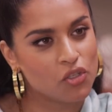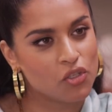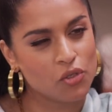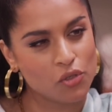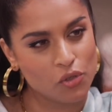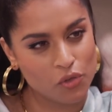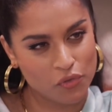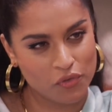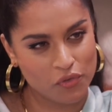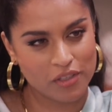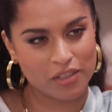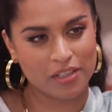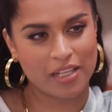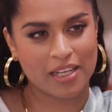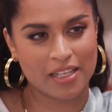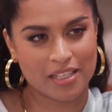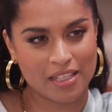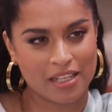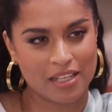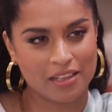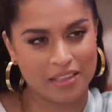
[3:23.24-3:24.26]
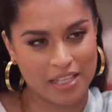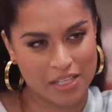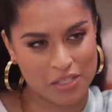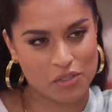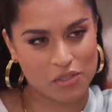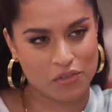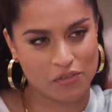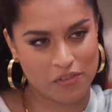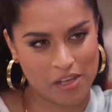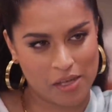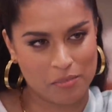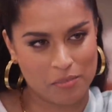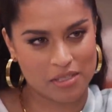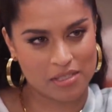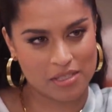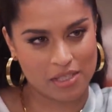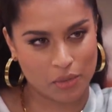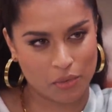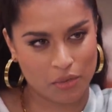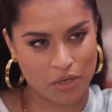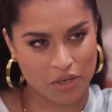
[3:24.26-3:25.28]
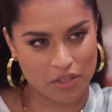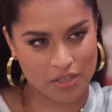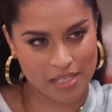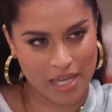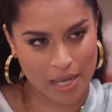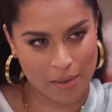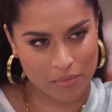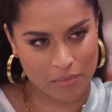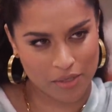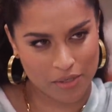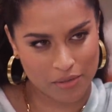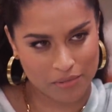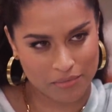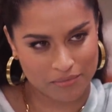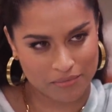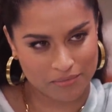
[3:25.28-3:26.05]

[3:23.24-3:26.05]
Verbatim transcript: Do you feel like a lesser famous Leonardo DiCaprio?